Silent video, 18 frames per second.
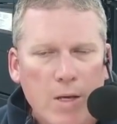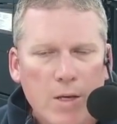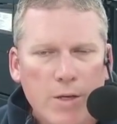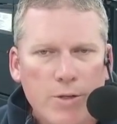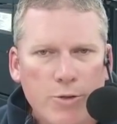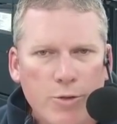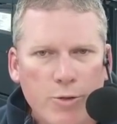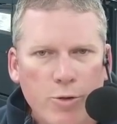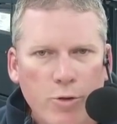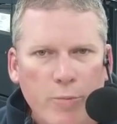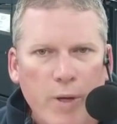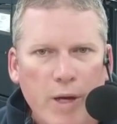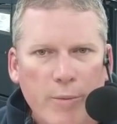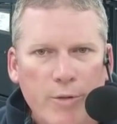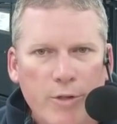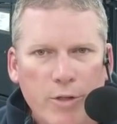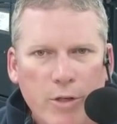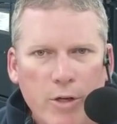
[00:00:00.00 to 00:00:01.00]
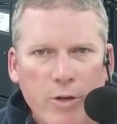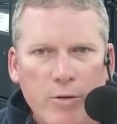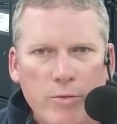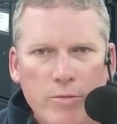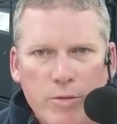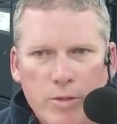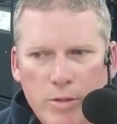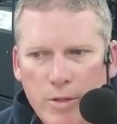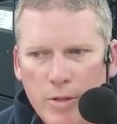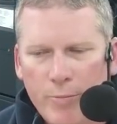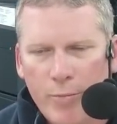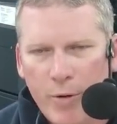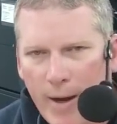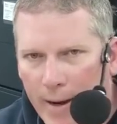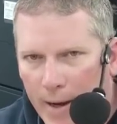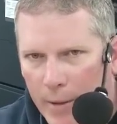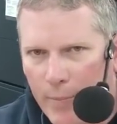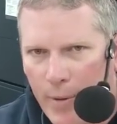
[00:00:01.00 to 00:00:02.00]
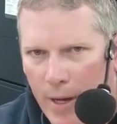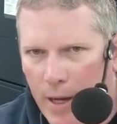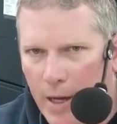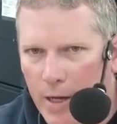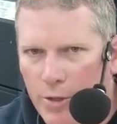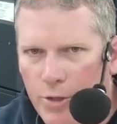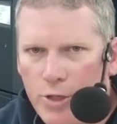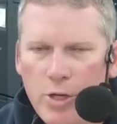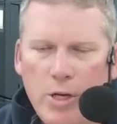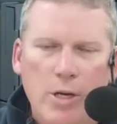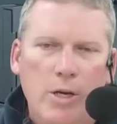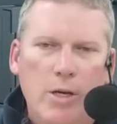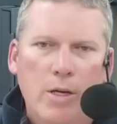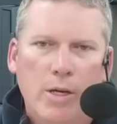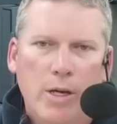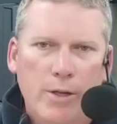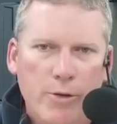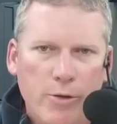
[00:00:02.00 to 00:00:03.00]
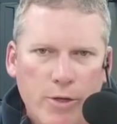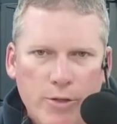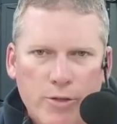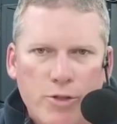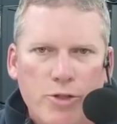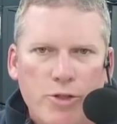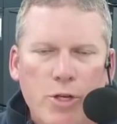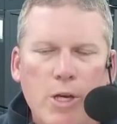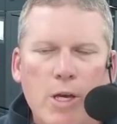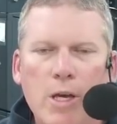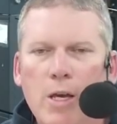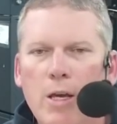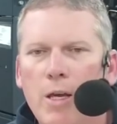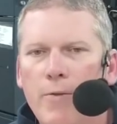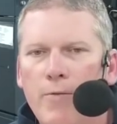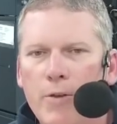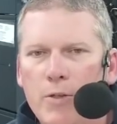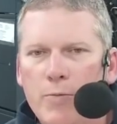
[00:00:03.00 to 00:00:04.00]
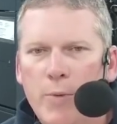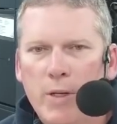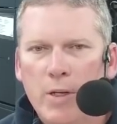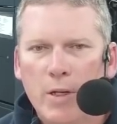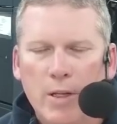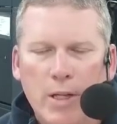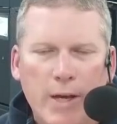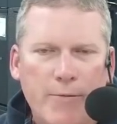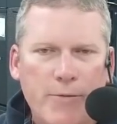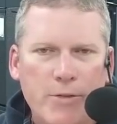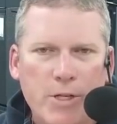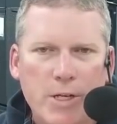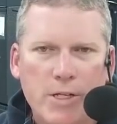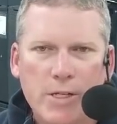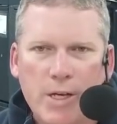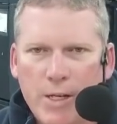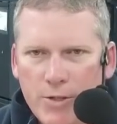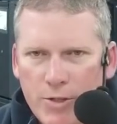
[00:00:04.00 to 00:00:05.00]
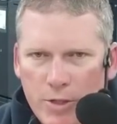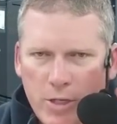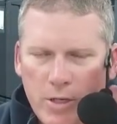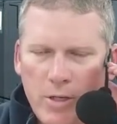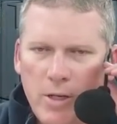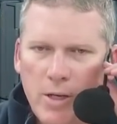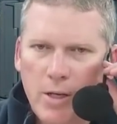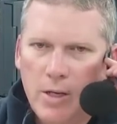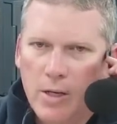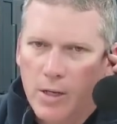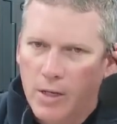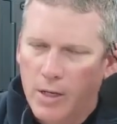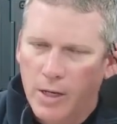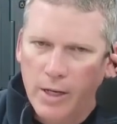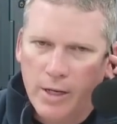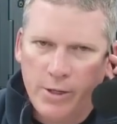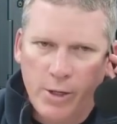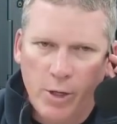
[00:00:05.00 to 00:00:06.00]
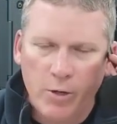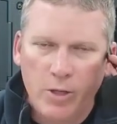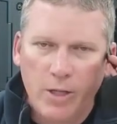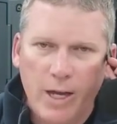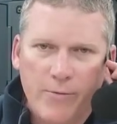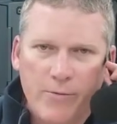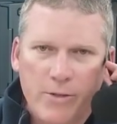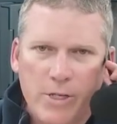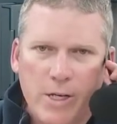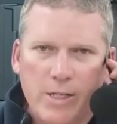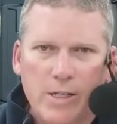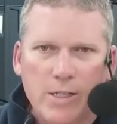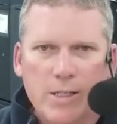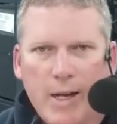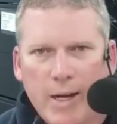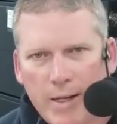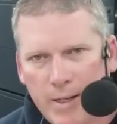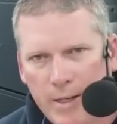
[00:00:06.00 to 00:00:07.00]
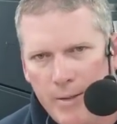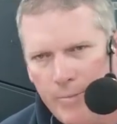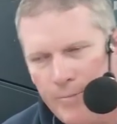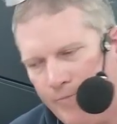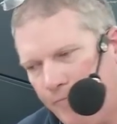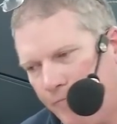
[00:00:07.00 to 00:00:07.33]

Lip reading: So you'll be able to go to the product page and you can see if it's been glyphosate tested, no glyphosate detected.